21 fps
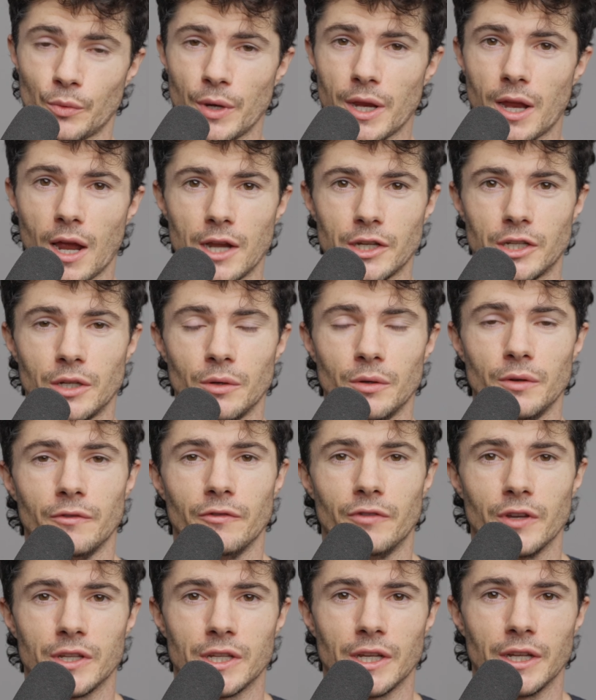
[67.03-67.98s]
week I actually
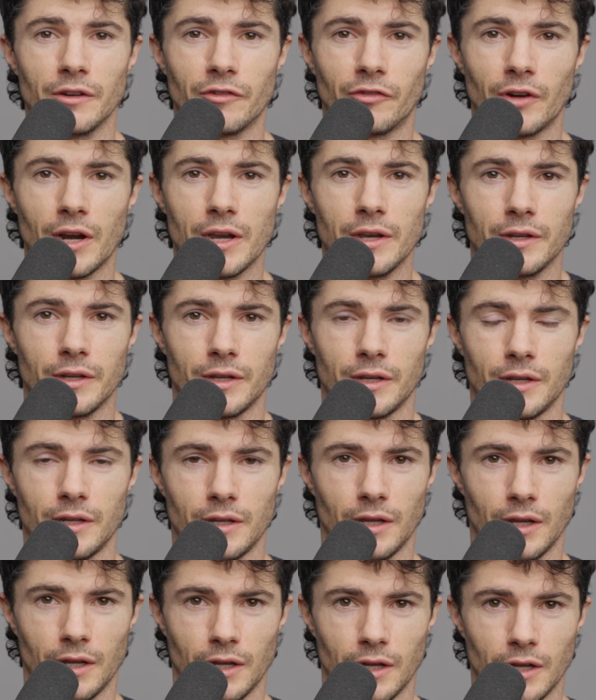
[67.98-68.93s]
visited a friend,
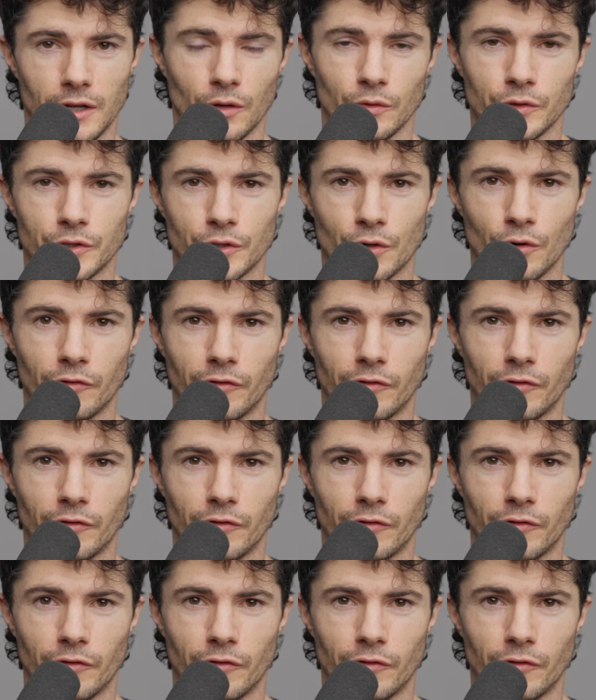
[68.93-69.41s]
an old school